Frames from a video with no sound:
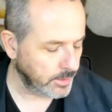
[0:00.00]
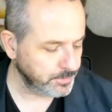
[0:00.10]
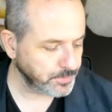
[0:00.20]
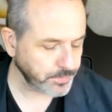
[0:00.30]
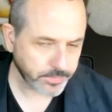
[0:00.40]

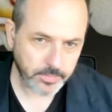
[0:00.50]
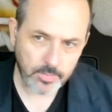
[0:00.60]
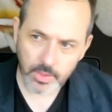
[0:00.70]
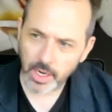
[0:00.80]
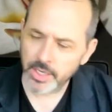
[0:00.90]
And
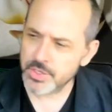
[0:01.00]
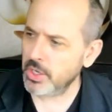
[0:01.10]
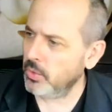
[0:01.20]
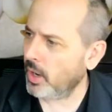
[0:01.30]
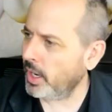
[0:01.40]

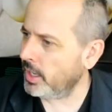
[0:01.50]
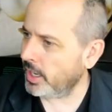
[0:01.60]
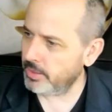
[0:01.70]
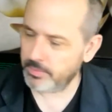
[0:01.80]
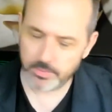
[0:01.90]
so
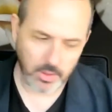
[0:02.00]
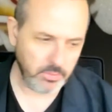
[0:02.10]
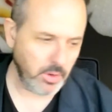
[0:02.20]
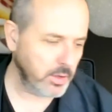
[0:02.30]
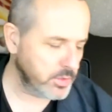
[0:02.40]
I